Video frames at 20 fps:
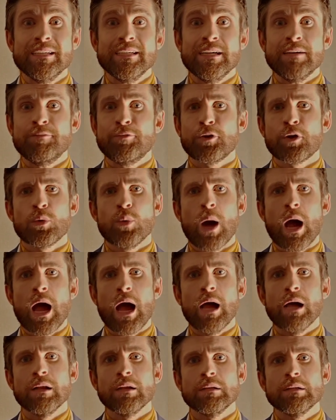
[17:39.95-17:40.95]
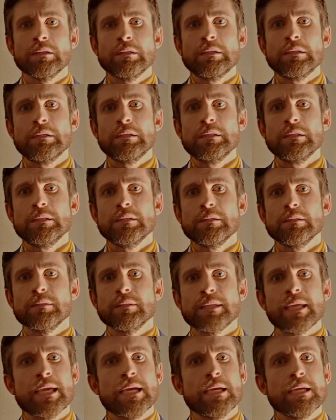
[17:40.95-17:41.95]
And for a while, the
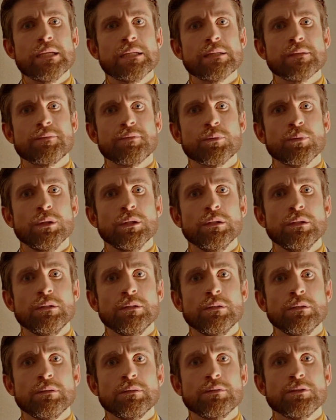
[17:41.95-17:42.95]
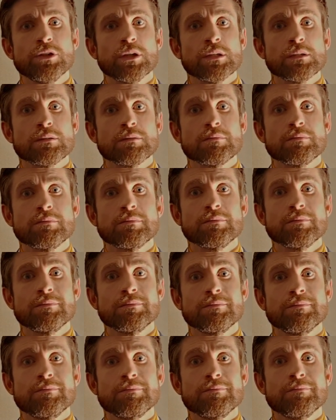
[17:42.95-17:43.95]
cares of the world just
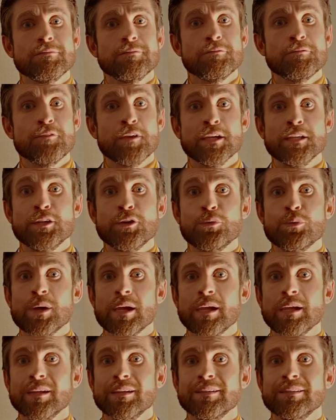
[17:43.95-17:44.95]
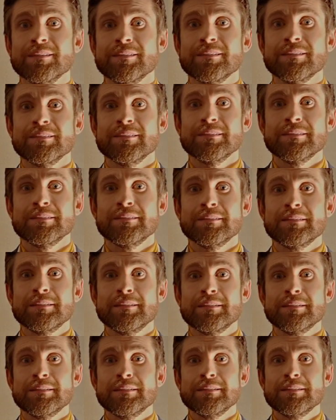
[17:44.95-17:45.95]
faded away.
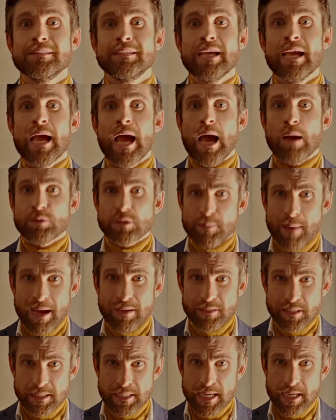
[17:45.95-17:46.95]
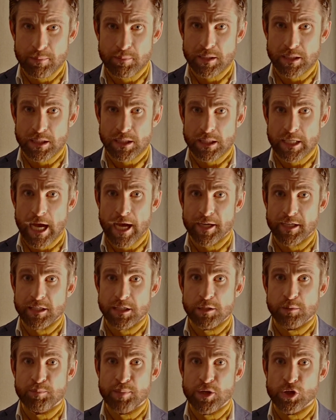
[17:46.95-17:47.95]
I was about to take Mr.
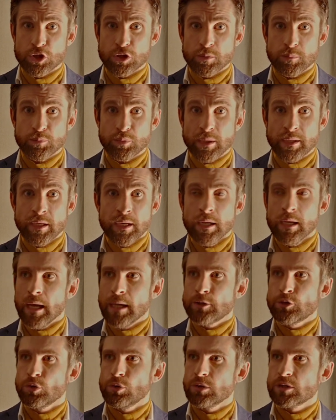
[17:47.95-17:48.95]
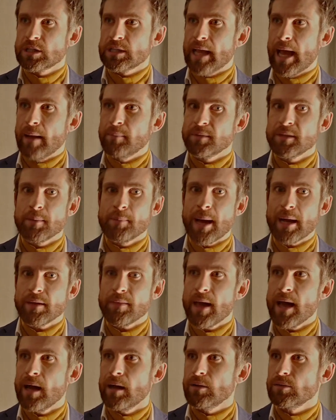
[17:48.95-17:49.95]
Cyrus's bishop when a door slammed at the back of
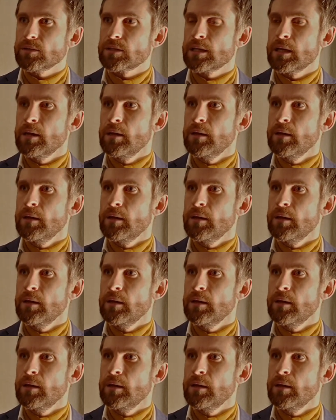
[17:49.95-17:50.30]
the house.